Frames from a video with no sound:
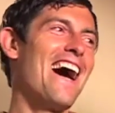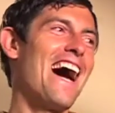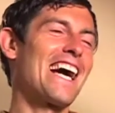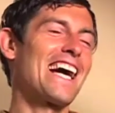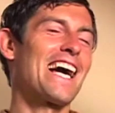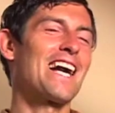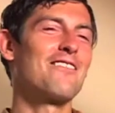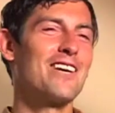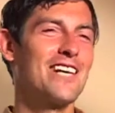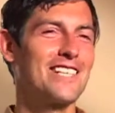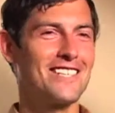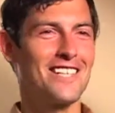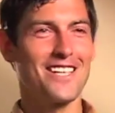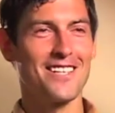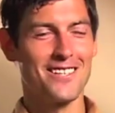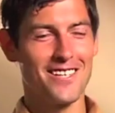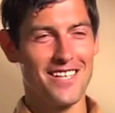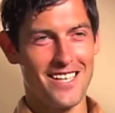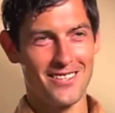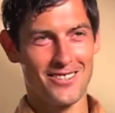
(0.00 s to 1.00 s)

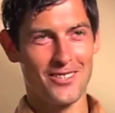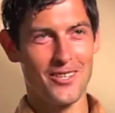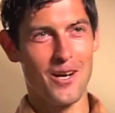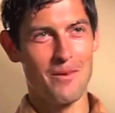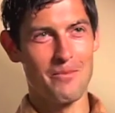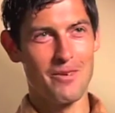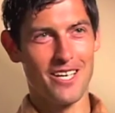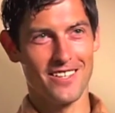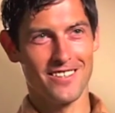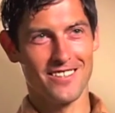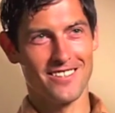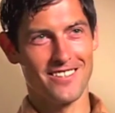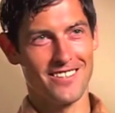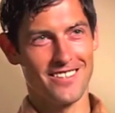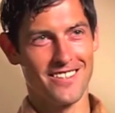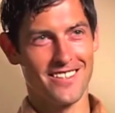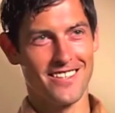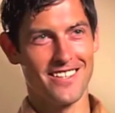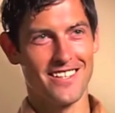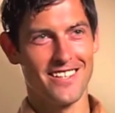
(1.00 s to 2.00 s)
at a Starbucks
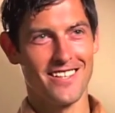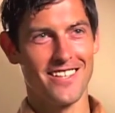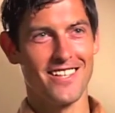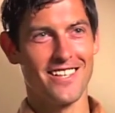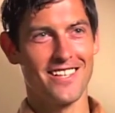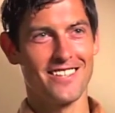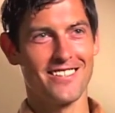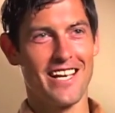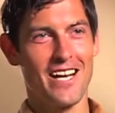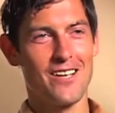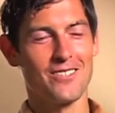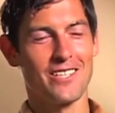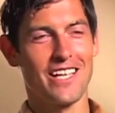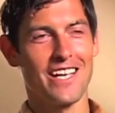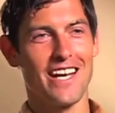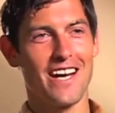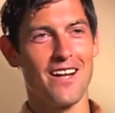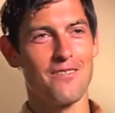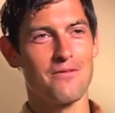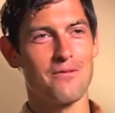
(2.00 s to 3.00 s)
in San Jose,
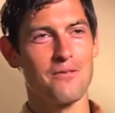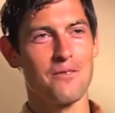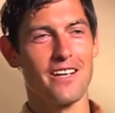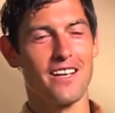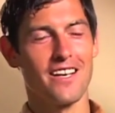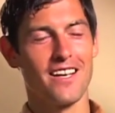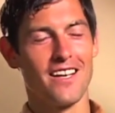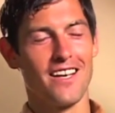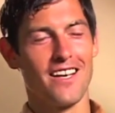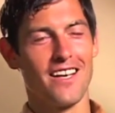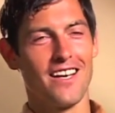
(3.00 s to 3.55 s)
California.